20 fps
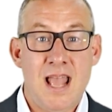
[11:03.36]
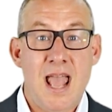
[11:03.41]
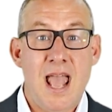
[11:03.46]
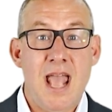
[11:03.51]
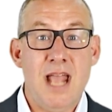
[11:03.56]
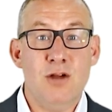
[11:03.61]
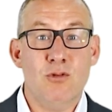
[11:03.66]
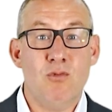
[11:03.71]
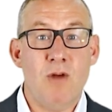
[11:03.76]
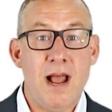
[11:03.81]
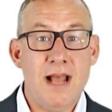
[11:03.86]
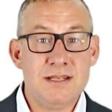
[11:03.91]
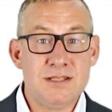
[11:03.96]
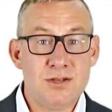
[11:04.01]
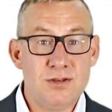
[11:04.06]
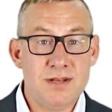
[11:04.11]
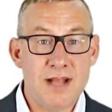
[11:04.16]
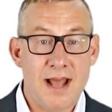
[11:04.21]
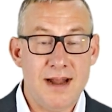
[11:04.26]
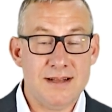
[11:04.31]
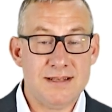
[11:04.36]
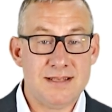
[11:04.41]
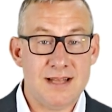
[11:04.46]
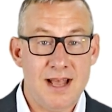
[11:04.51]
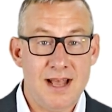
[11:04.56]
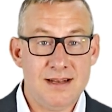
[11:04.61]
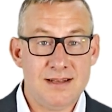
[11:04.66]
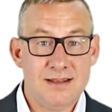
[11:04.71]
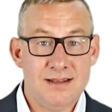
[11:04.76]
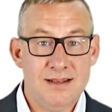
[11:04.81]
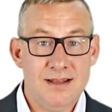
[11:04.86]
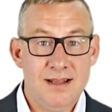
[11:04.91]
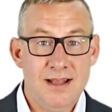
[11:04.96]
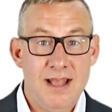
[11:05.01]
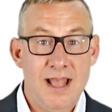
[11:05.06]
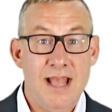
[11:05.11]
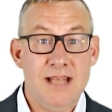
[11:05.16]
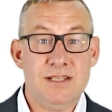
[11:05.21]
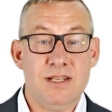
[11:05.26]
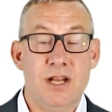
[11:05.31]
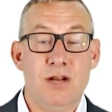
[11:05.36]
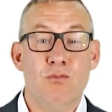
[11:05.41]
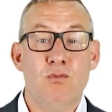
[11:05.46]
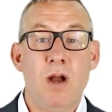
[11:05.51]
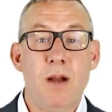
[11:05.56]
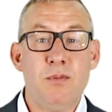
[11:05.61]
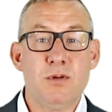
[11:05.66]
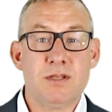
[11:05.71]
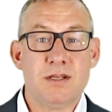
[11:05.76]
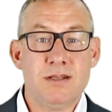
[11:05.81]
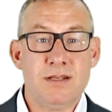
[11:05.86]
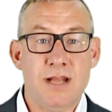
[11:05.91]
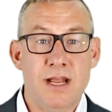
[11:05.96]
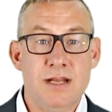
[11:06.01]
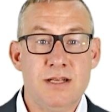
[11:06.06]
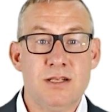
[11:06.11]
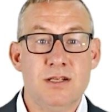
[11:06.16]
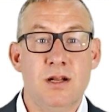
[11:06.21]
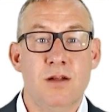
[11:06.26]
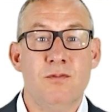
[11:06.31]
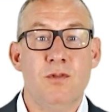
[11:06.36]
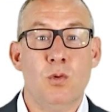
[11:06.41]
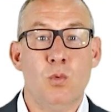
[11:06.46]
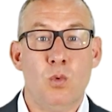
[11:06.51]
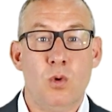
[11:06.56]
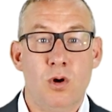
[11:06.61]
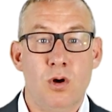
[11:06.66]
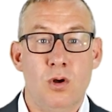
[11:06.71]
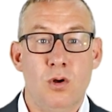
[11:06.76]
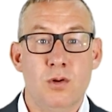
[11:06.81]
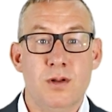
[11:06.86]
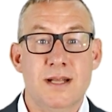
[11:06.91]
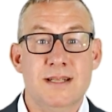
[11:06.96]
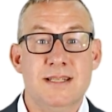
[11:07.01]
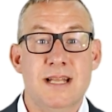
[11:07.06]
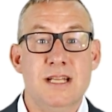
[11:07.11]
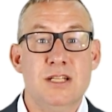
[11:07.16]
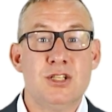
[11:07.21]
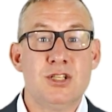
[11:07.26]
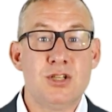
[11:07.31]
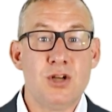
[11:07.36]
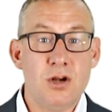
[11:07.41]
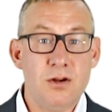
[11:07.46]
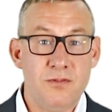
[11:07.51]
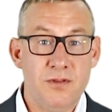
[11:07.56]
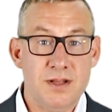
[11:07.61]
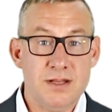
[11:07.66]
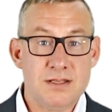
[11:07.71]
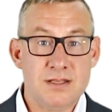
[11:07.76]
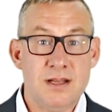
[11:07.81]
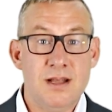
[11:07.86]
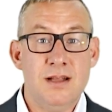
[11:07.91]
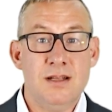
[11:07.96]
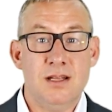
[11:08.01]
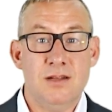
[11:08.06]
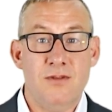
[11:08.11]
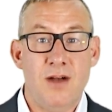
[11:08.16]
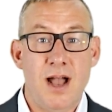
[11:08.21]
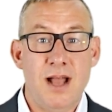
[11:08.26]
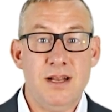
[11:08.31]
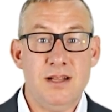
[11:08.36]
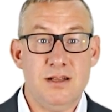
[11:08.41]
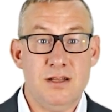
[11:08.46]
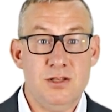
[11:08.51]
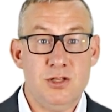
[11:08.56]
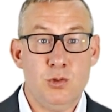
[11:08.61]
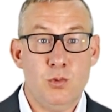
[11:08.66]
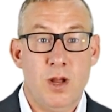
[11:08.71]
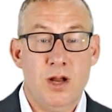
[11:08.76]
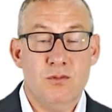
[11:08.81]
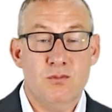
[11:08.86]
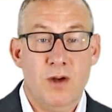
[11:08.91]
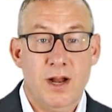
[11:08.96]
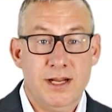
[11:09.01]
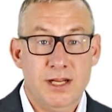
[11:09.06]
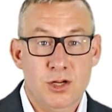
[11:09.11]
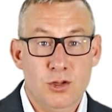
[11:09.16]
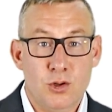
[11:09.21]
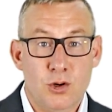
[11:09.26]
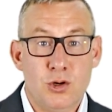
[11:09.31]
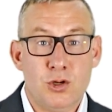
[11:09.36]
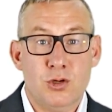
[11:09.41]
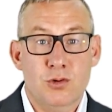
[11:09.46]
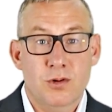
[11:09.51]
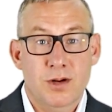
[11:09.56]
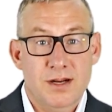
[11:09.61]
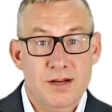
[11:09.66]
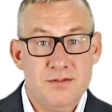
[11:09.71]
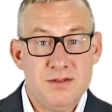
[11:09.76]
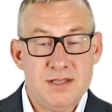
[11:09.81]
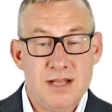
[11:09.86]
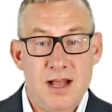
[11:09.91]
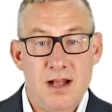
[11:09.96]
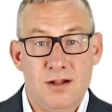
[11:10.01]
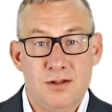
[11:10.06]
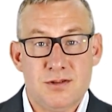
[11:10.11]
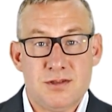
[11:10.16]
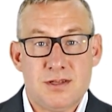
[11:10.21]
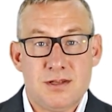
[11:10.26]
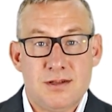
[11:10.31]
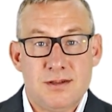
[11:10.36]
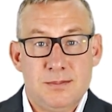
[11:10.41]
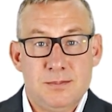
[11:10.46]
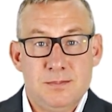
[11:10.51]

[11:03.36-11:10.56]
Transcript: A raster dataset is a representation of the world as a surface divided into a regular grid of cells.